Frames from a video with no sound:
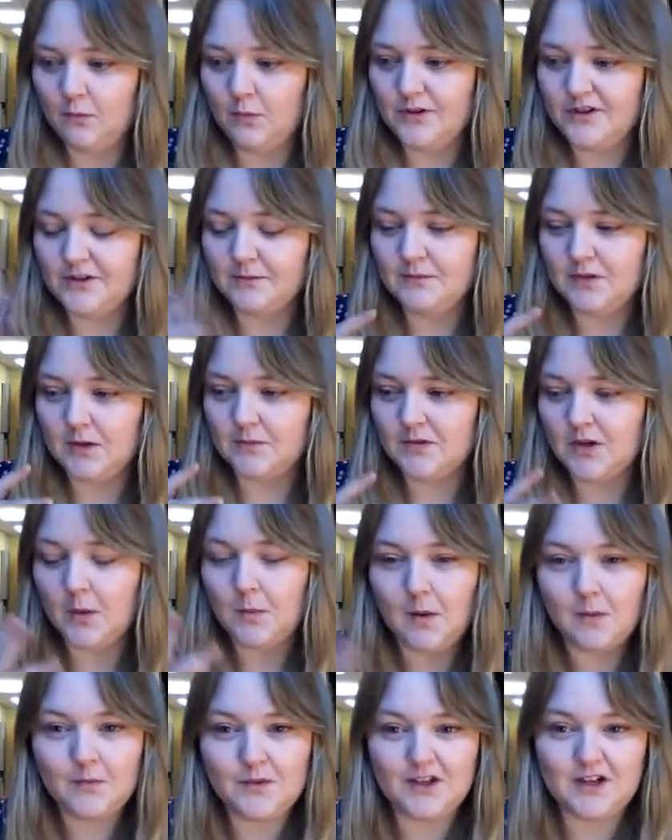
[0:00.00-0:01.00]
We sometimes
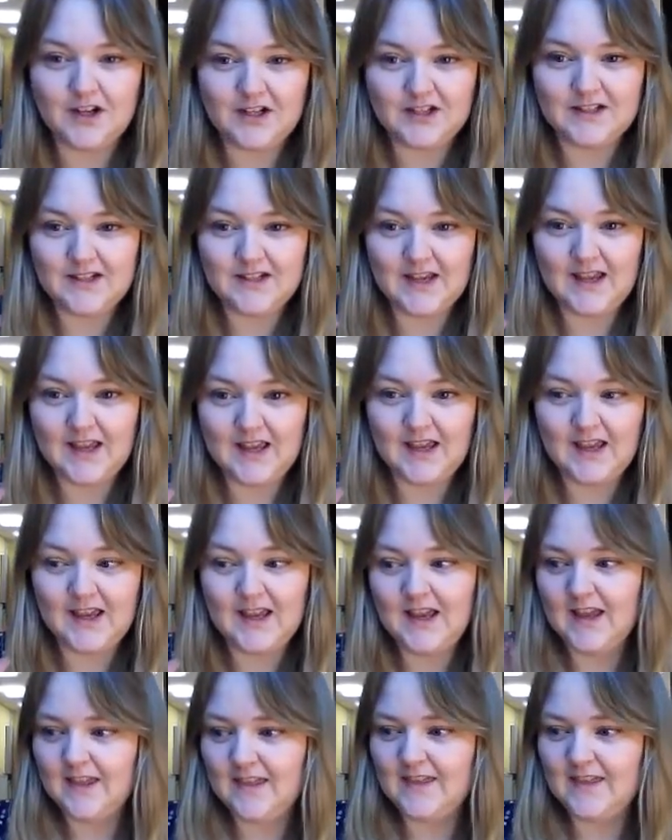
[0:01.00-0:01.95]
come up with an idea,